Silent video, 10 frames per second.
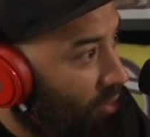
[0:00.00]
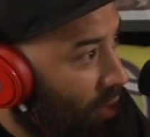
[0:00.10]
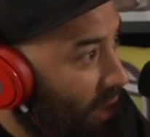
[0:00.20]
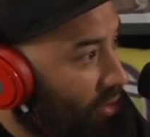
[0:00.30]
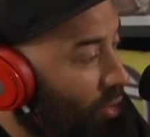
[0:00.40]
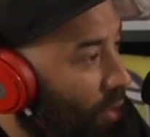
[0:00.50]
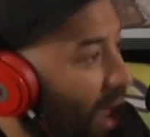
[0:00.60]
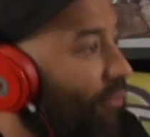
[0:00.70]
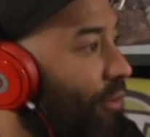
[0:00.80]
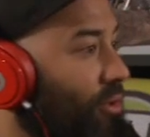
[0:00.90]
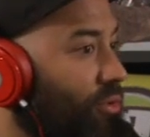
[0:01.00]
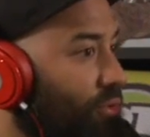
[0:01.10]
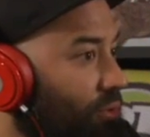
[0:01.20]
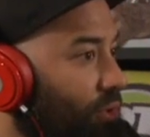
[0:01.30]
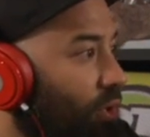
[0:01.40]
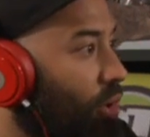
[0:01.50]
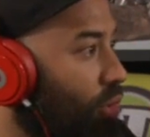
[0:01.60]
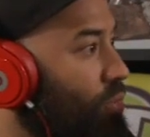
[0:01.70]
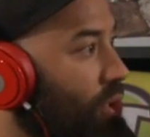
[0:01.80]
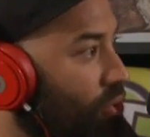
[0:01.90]
Right? So when I first,
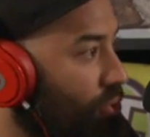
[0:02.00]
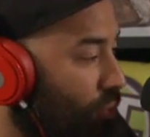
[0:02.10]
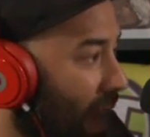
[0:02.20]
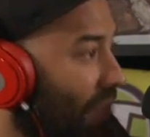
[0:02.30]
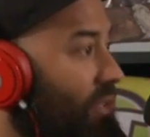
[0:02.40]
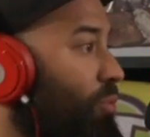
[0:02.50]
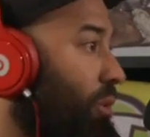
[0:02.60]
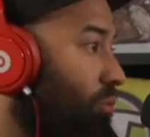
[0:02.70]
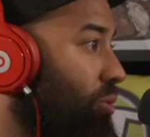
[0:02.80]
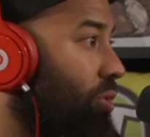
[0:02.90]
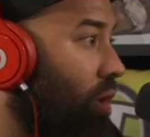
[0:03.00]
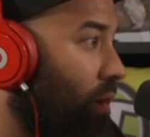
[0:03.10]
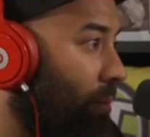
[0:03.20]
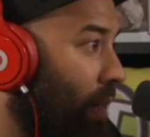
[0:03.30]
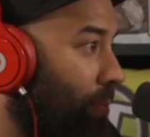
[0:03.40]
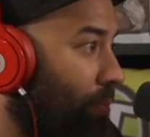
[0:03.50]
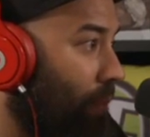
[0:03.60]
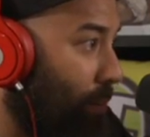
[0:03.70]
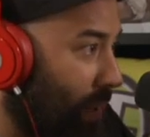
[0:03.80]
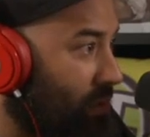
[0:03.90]
you would use ratchet when you was talking about
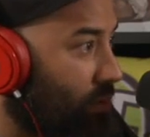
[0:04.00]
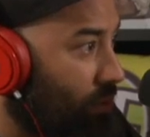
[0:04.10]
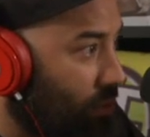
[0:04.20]
a pistol.